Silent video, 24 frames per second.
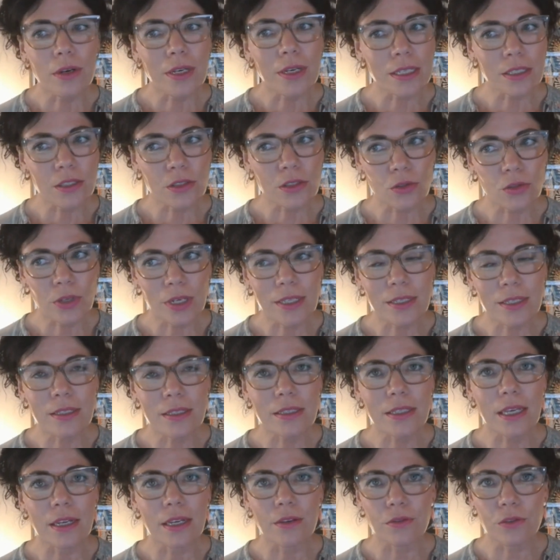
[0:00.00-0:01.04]
Chronic
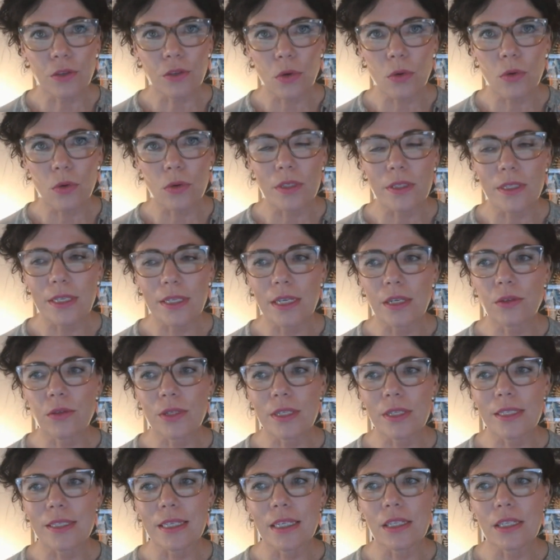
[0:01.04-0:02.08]
stress can, of course,
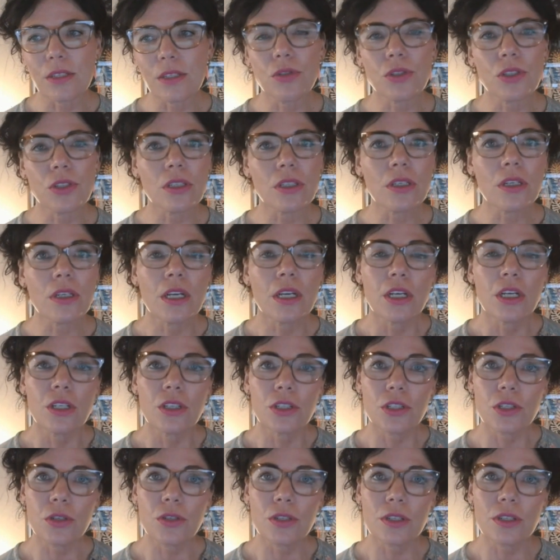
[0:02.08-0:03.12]
increase estrogen
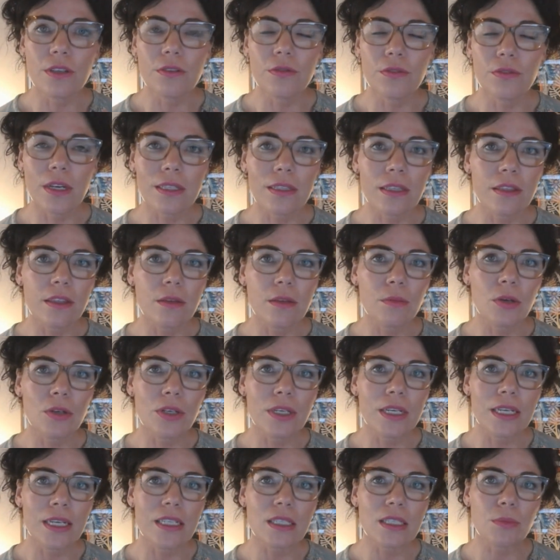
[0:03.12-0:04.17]
due to the fact that the
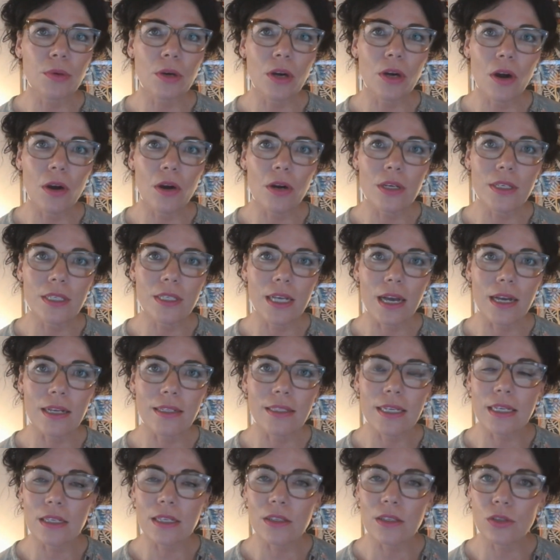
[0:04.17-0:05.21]
body is
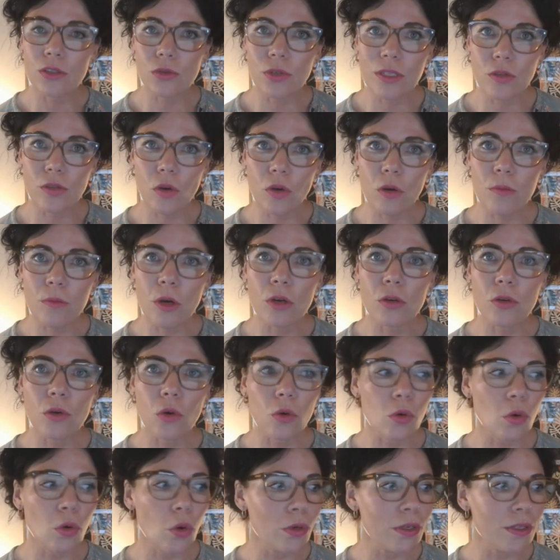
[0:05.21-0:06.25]
prioritizing stress
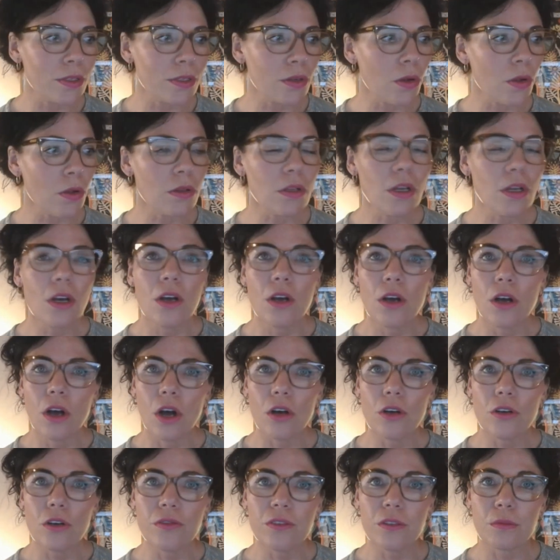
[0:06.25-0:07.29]
hormone or cortisol
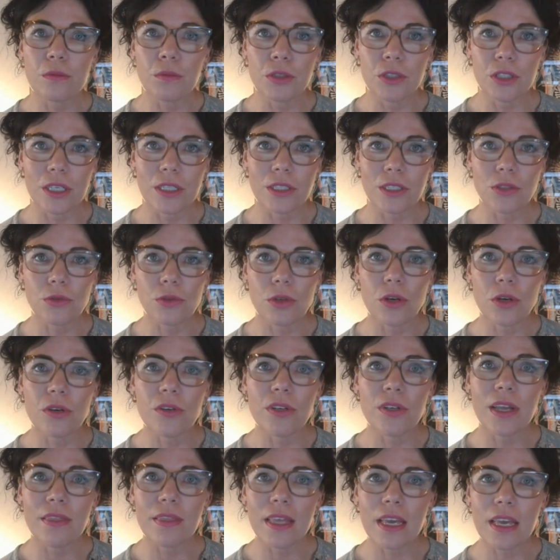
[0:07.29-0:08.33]
over
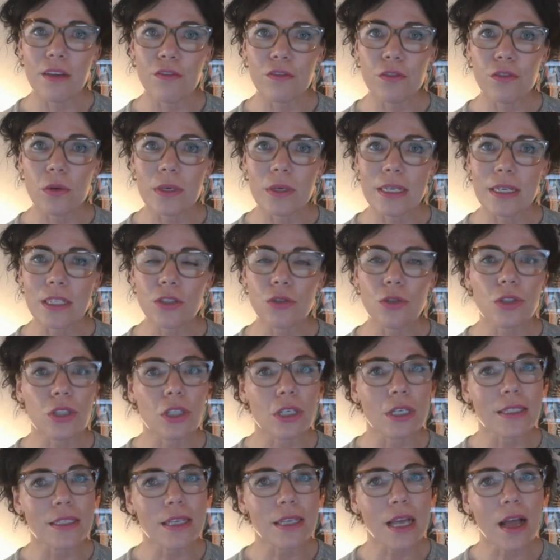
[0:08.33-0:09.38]
progesterone, and therefore
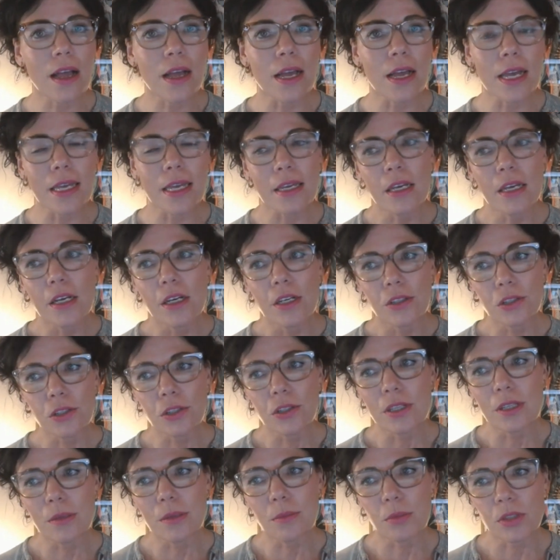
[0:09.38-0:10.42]
estrogen is high
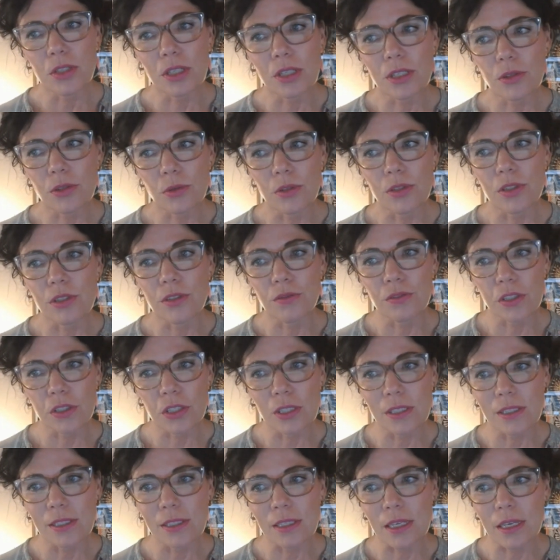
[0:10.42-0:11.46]
due to the progesterone
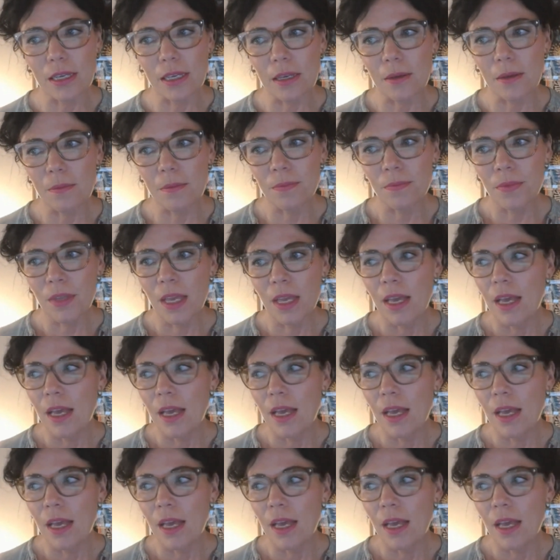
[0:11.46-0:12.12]
deficiency.